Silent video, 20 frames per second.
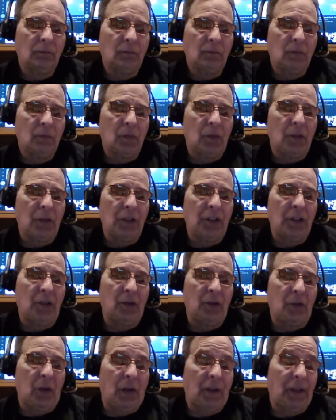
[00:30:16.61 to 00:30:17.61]
Well,
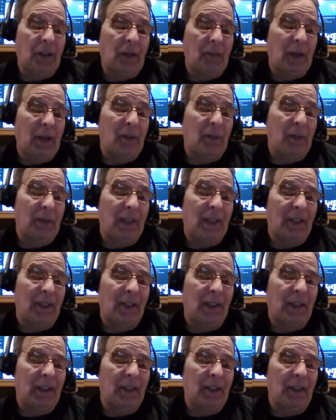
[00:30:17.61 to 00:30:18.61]
I think it might have been
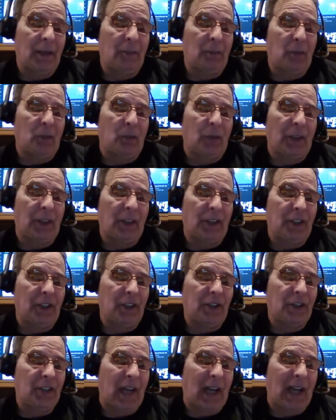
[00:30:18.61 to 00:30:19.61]
that nipple ring that
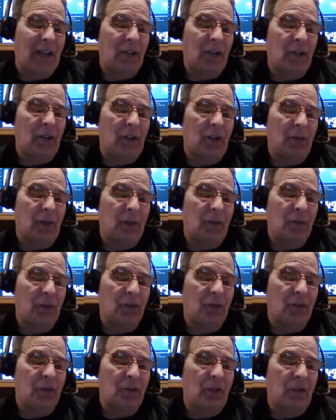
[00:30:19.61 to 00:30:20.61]
he's got. Maybe
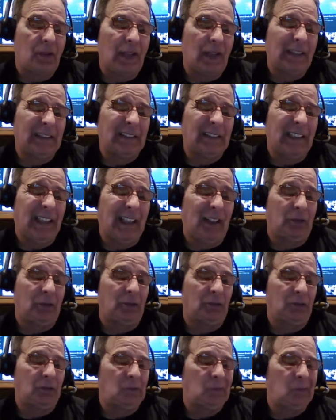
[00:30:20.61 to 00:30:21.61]
she saw that.
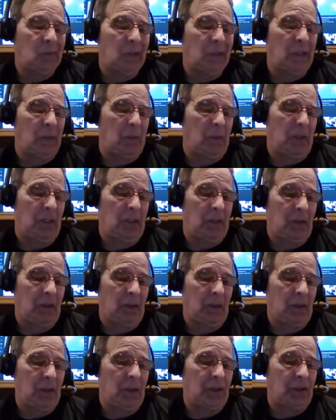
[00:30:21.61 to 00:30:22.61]
Oh, wait a minute.
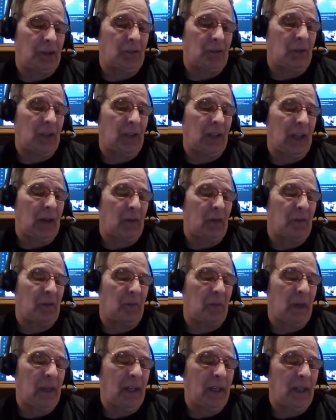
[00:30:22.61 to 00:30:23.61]
He doesn't wear that with
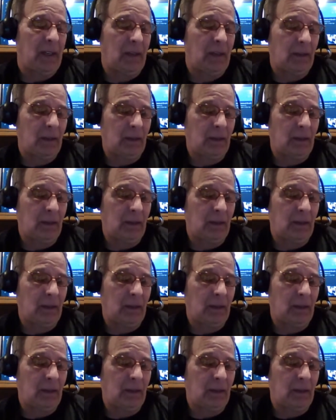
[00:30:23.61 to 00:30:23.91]
me.